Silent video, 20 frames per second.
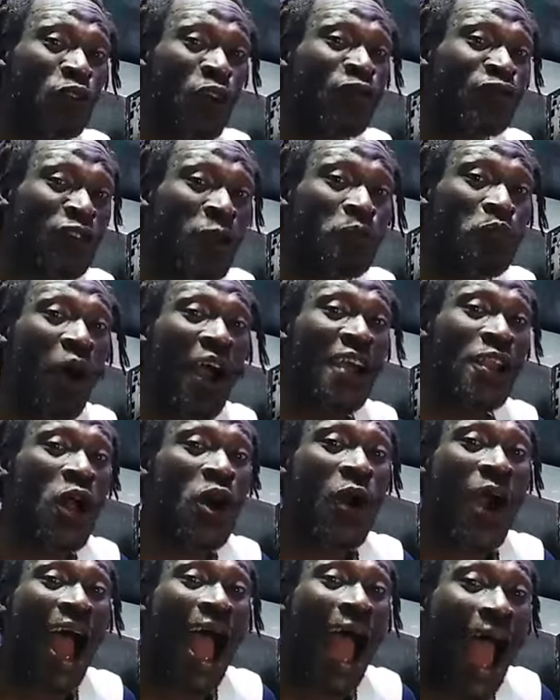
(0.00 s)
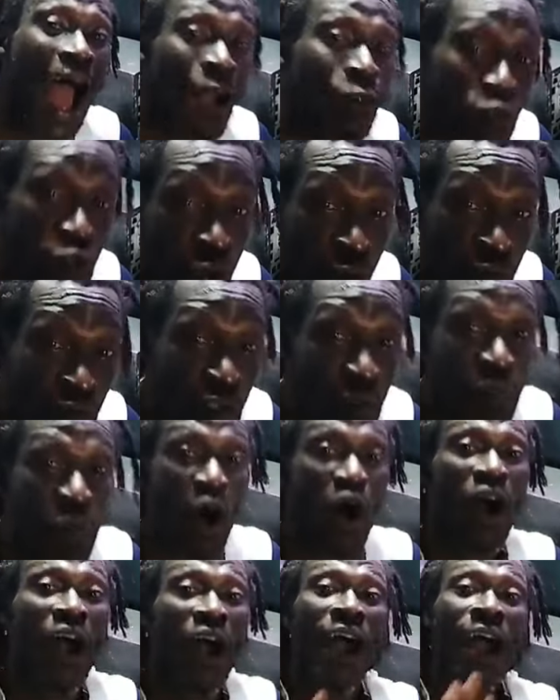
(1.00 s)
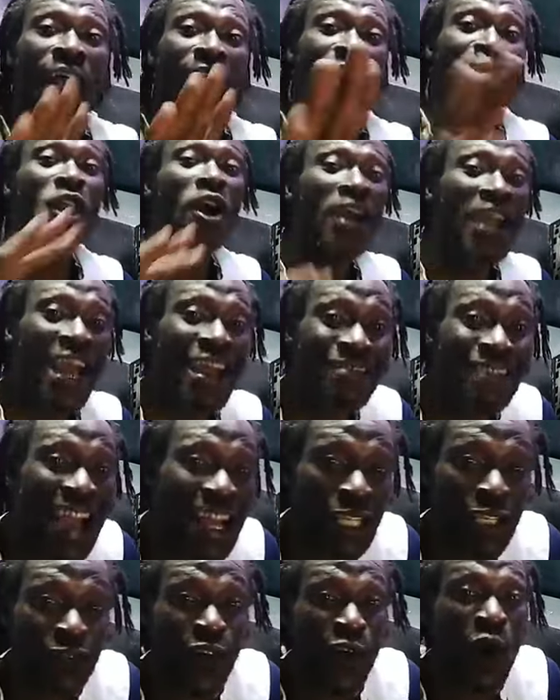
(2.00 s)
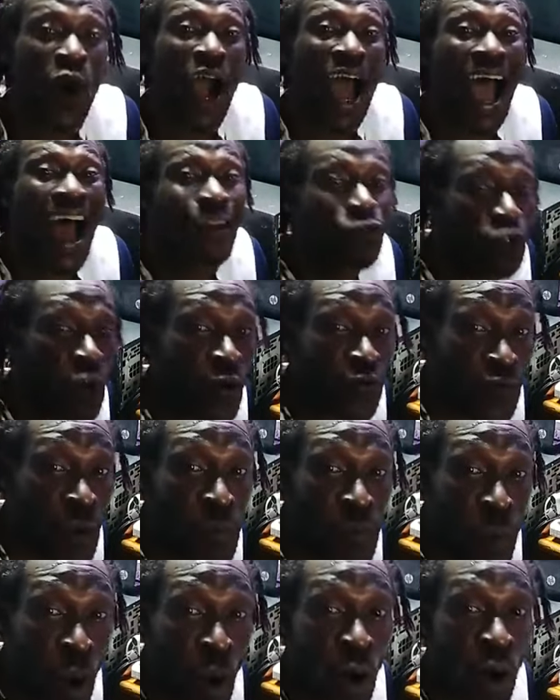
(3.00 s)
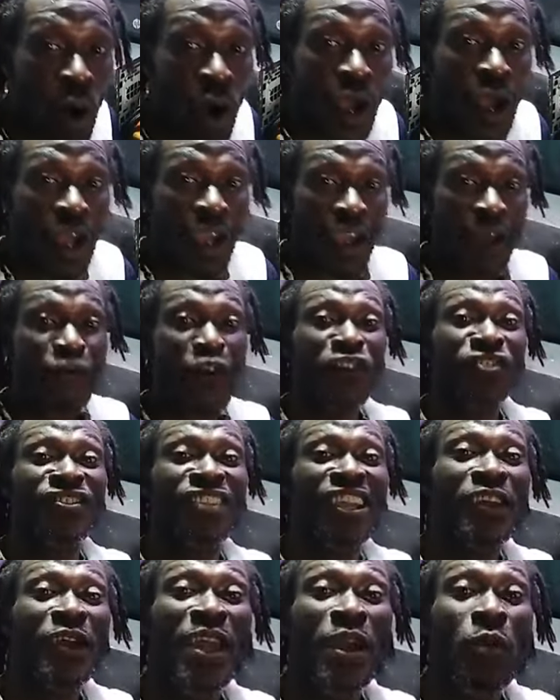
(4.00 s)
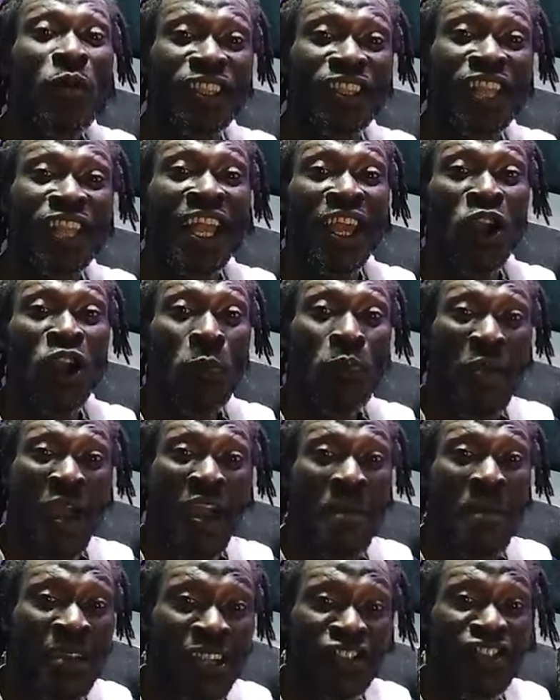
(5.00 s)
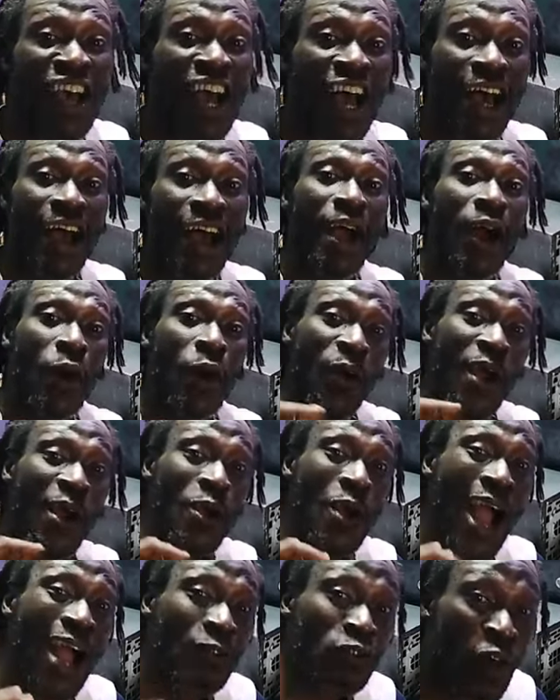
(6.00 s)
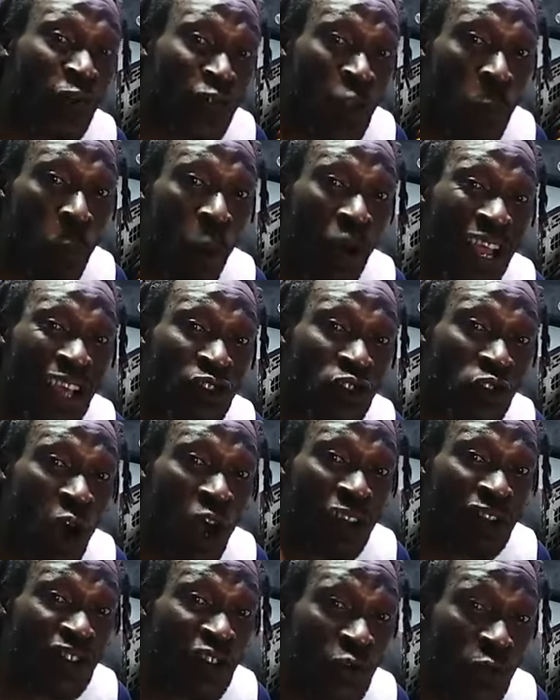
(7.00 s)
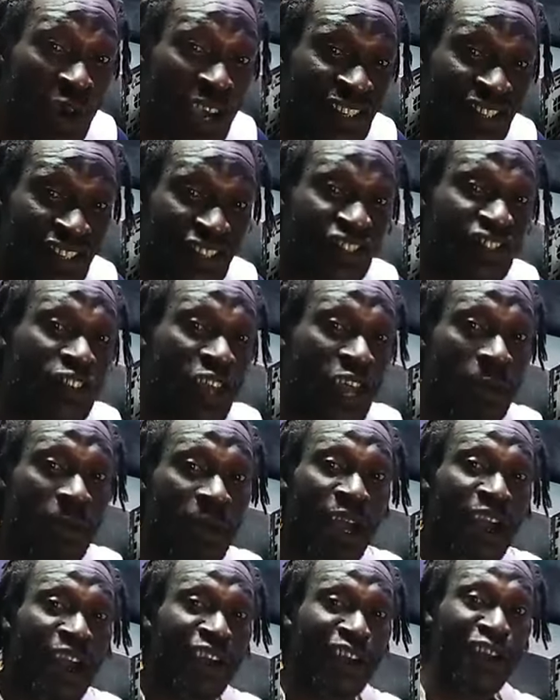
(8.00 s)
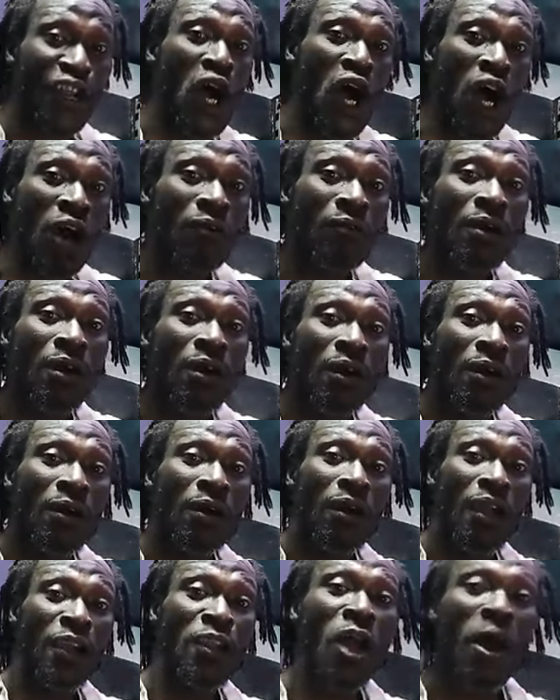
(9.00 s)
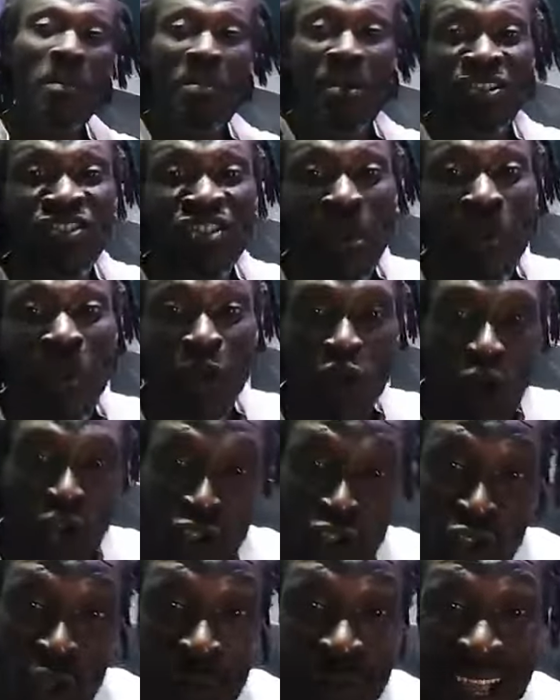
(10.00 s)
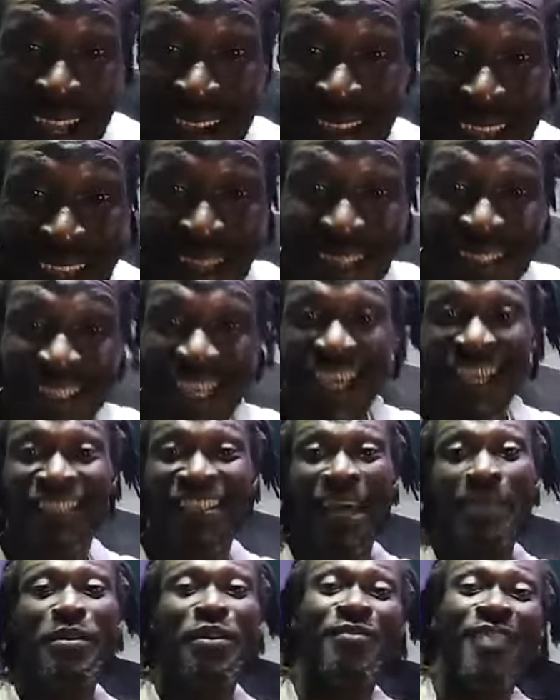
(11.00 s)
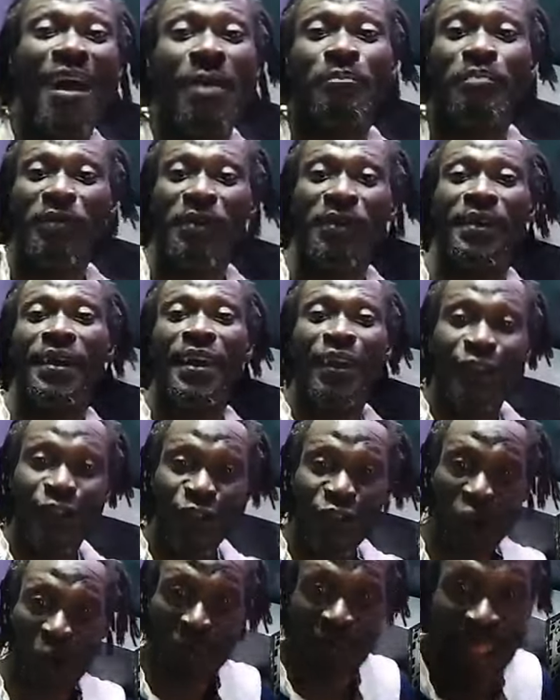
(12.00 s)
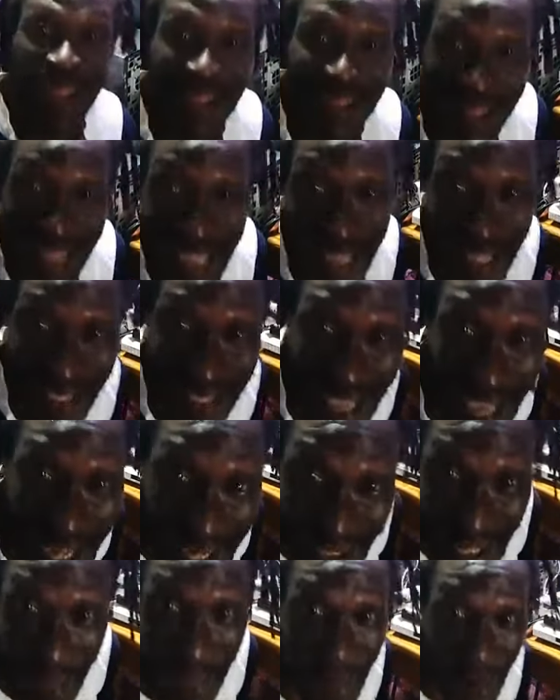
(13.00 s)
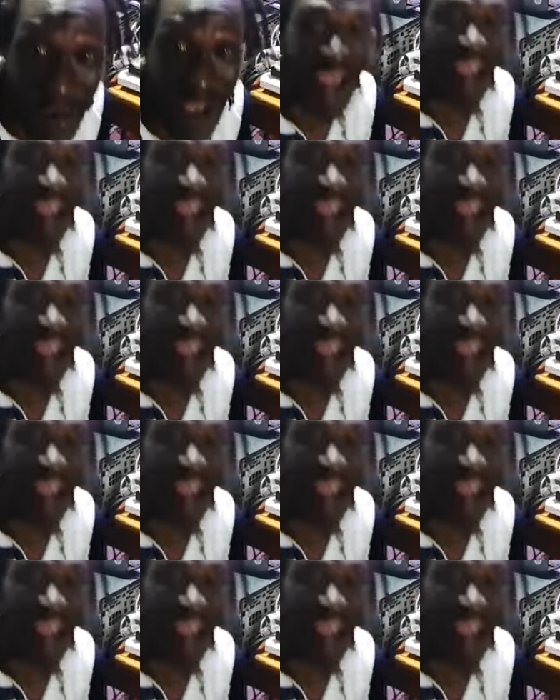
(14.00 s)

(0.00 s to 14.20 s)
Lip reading: of the pot. And don't go out of the pot. And don't get right for go out of the pot. If you're staying within your perimeter, when you go out of the board, there's consequence system. You know? And don't be say because some of them think say it's a big rap. Some of them think say it's a big rap.